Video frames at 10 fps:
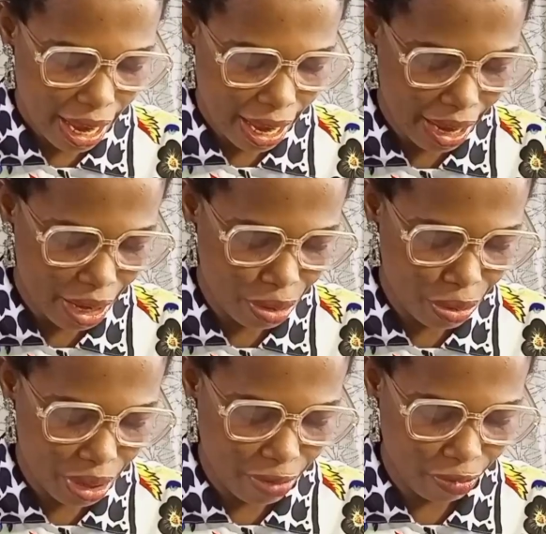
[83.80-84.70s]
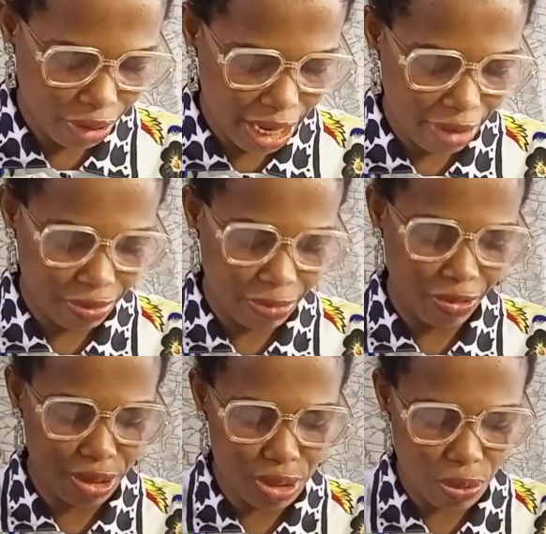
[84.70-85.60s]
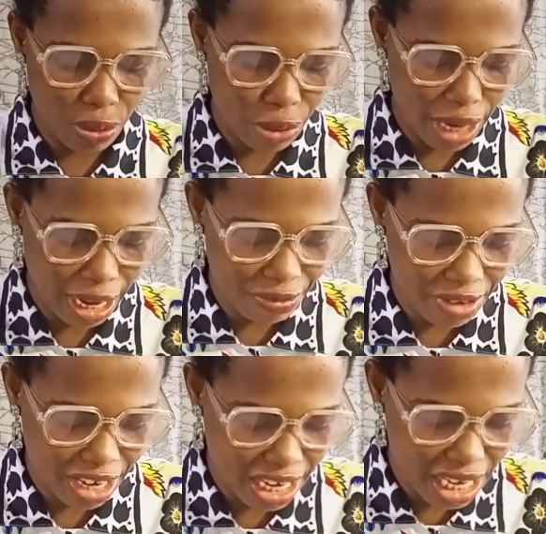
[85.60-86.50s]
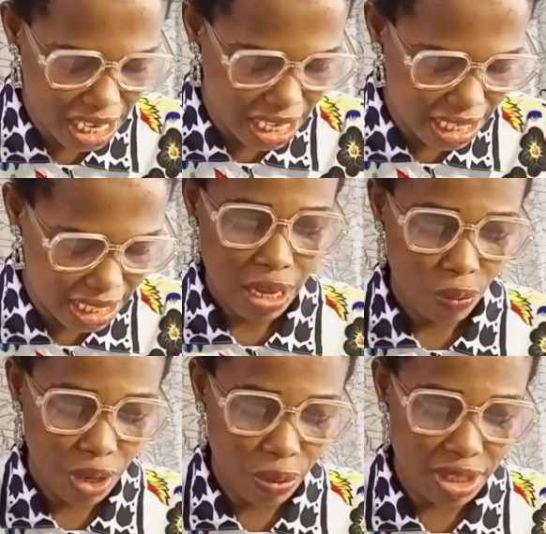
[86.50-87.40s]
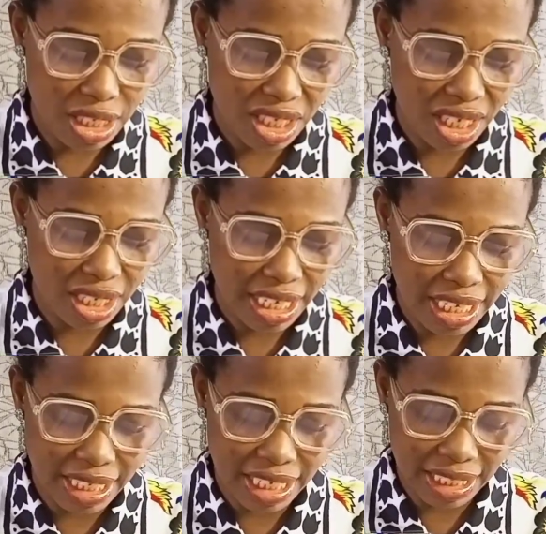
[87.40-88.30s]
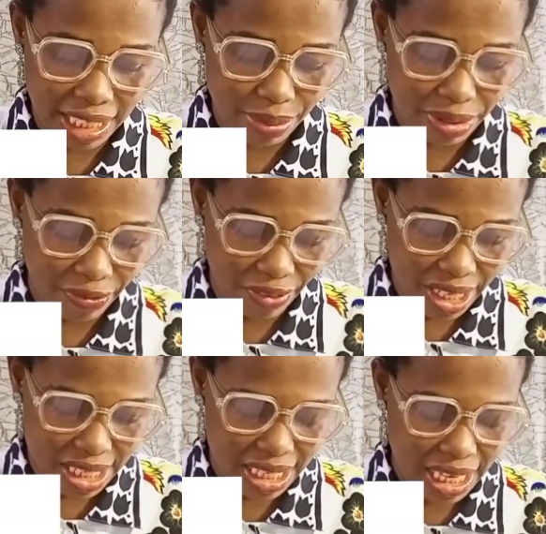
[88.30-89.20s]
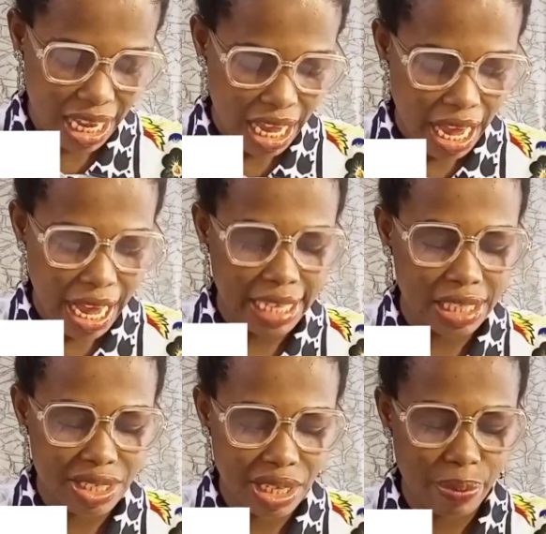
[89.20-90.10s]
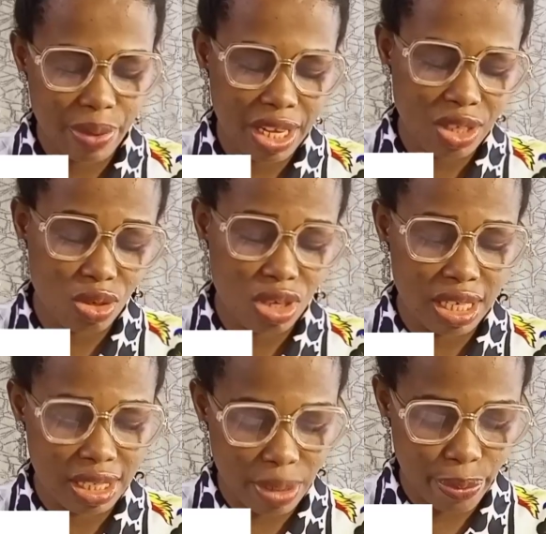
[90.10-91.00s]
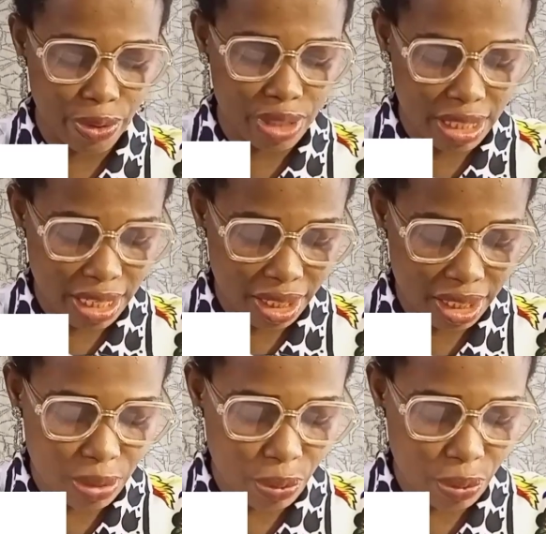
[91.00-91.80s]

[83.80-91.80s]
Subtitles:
AAUF, okay? The first one we have here is, when he was a child, he dash climbed the fence and jumped into his neighbor's yard.